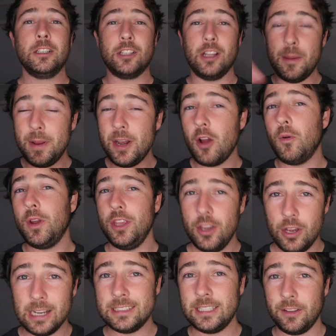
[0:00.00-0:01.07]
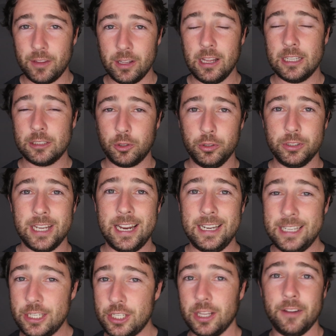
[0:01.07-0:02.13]
So let me know what you guys think of The Last
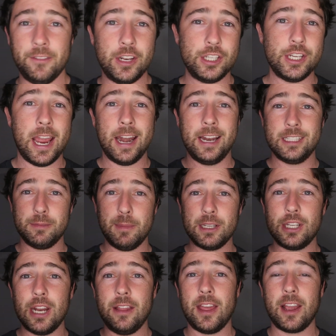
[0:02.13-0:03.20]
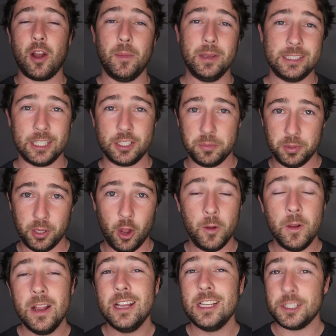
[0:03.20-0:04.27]
Crusade. Did you love it? Did you hate it? Smash down in that comment section
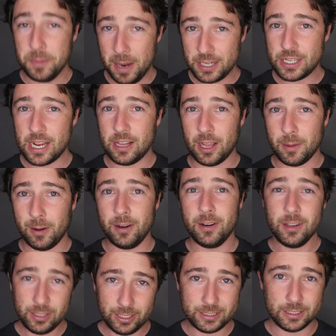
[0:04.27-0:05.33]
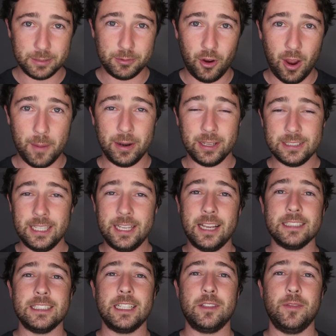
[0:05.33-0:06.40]
below. Smash that like button, click subscribe, and I'll see you
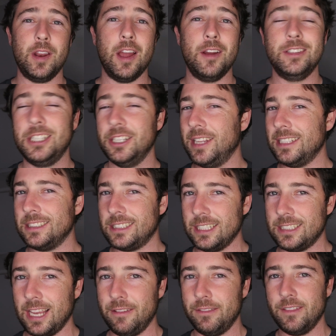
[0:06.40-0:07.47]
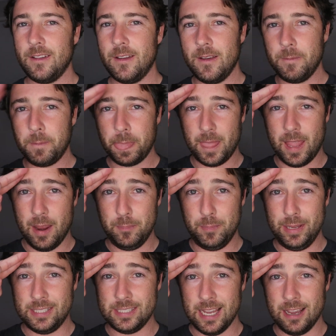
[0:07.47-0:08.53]
guys next video. Until then, stay safe and
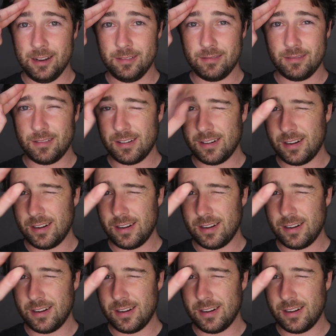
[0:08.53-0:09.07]
peace out.